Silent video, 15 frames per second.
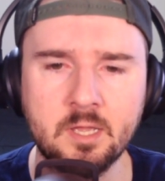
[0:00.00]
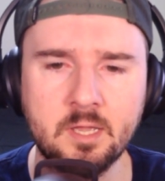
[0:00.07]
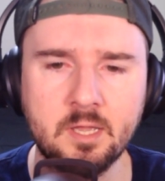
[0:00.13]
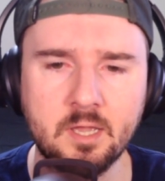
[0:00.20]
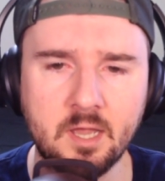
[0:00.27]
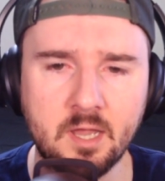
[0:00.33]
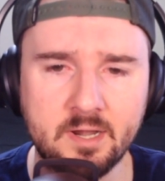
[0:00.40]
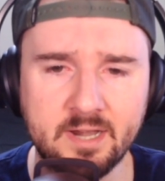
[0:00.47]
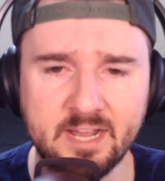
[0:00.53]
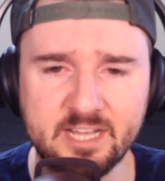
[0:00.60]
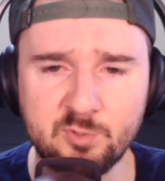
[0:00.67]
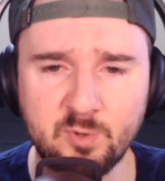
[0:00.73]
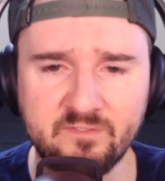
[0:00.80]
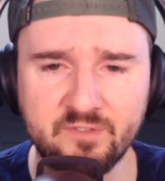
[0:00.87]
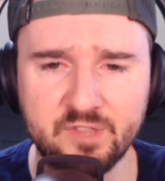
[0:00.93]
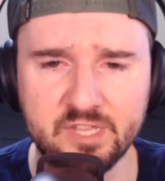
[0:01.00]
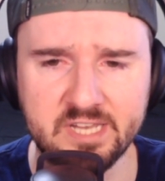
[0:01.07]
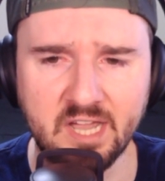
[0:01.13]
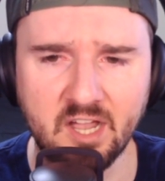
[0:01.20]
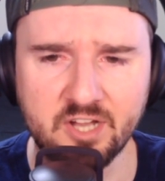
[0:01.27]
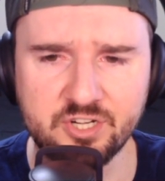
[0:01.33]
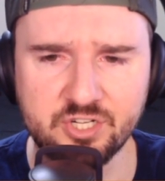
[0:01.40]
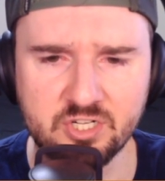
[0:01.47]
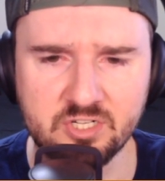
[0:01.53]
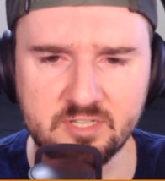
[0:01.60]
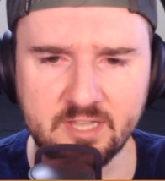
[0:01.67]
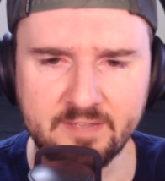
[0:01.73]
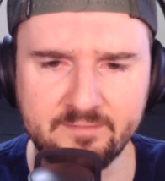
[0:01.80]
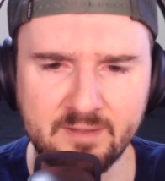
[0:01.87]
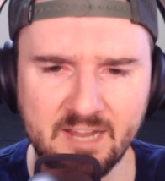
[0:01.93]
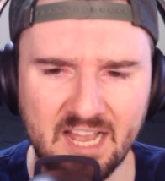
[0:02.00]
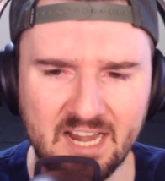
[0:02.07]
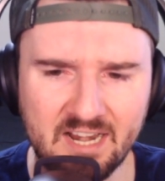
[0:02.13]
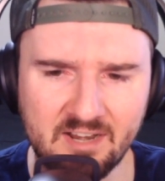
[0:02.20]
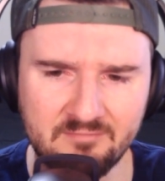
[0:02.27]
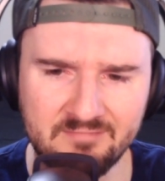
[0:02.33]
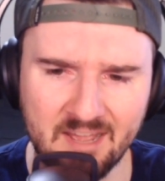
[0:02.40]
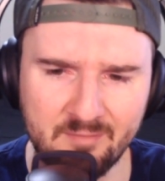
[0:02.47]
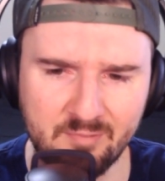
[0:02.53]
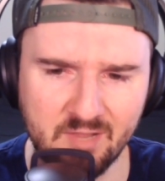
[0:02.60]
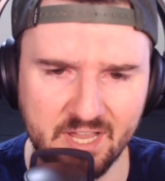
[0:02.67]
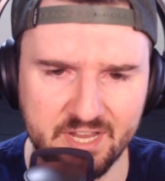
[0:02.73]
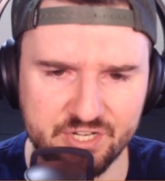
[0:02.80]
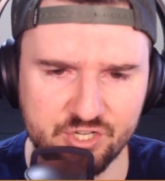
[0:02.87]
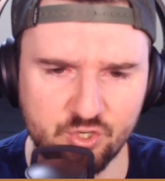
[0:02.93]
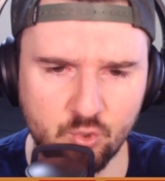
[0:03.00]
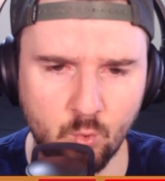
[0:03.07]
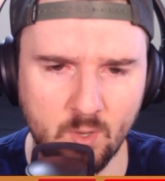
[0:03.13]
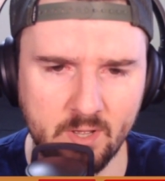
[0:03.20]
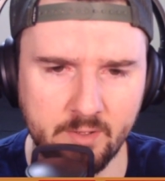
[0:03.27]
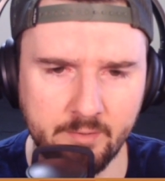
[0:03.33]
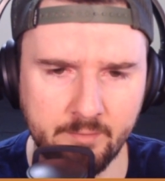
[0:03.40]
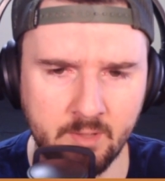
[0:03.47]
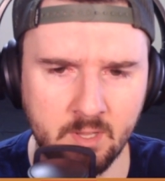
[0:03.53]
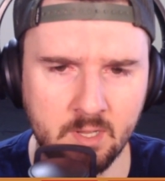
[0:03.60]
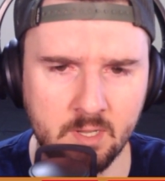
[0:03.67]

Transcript: Uh, nice win for the Dodgers. They've been kind of not playing too well.